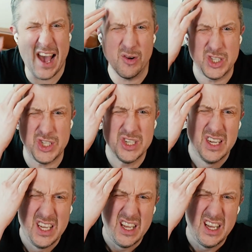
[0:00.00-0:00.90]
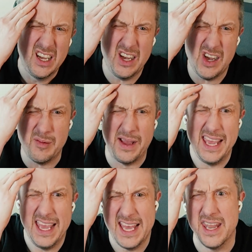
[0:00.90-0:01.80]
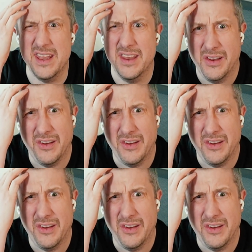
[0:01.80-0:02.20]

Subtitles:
Ouch. Oh, my head.